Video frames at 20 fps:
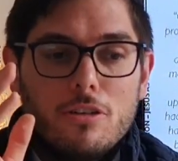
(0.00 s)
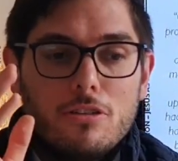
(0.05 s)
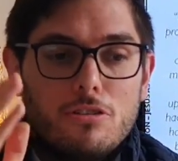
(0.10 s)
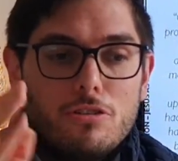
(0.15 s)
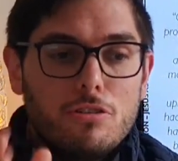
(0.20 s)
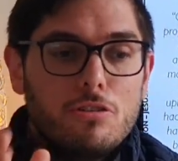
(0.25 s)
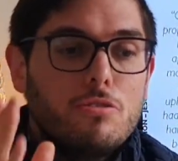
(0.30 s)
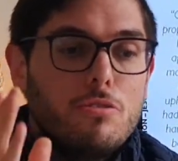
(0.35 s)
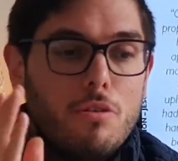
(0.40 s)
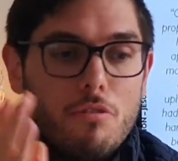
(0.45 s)

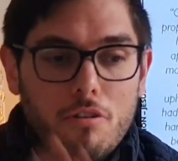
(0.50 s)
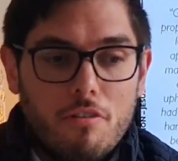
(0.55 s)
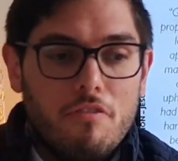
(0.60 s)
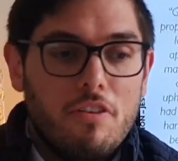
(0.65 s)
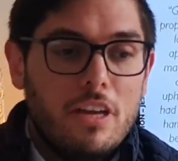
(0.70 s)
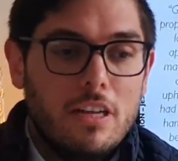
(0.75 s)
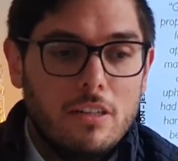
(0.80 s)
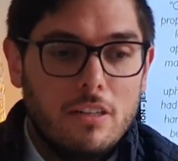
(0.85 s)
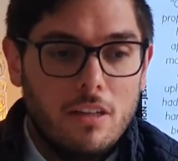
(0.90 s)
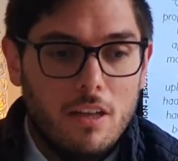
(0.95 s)
to
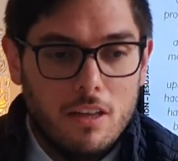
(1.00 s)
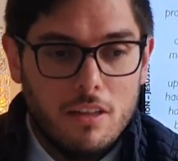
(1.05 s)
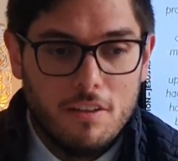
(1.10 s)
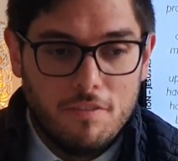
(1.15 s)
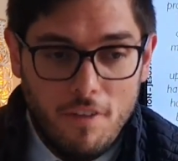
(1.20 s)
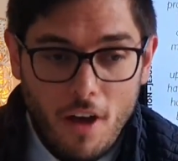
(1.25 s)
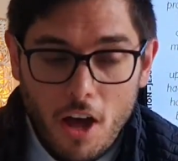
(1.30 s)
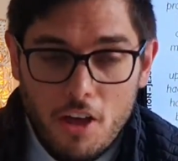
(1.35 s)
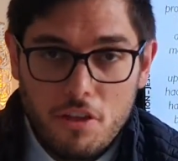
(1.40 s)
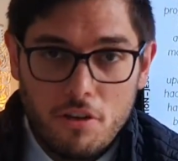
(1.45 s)
reveal the
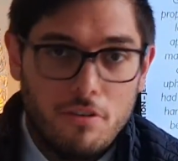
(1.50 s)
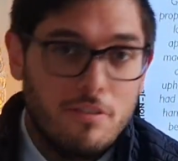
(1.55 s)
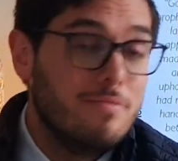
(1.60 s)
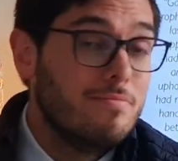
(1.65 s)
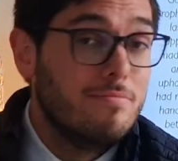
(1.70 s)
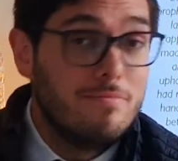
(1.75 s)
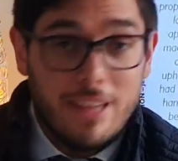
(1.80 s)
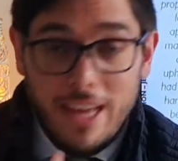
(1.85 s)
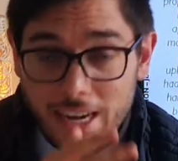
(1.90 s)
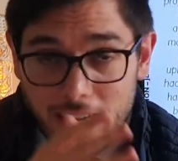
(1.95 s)
Father.
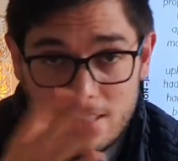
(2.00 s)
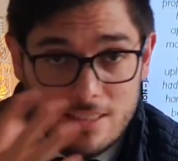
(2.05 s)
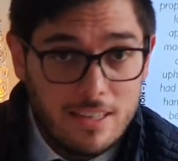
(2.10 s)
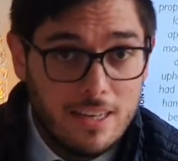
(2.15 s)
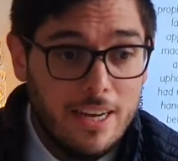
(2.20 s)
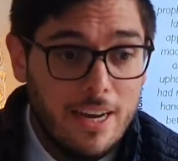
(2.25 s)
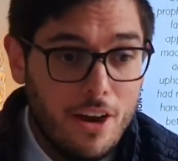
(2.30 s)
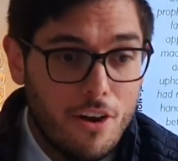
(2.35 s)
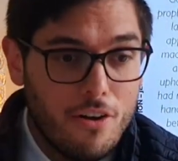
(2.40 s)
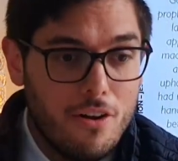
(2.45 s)
That is
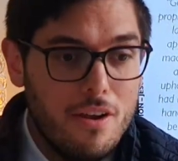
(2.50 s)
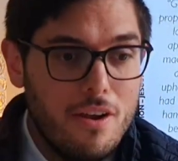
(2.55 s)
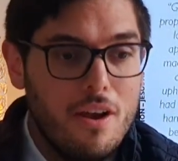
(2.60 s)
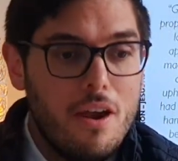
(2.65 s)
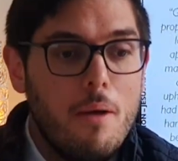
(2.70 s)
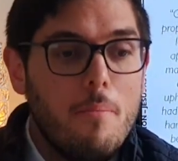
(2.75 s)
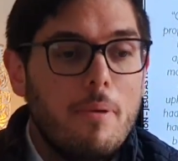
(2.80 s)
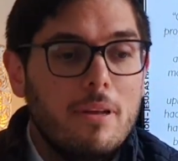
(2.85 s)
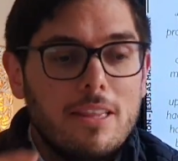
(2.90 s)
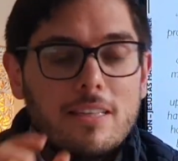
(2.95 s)
clear.
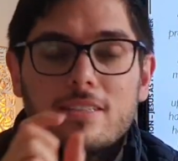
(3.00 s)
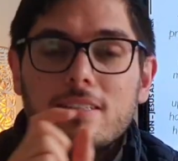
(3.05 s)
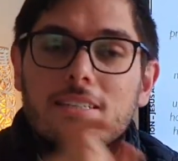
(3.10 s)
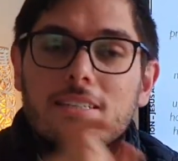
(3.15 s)
But there's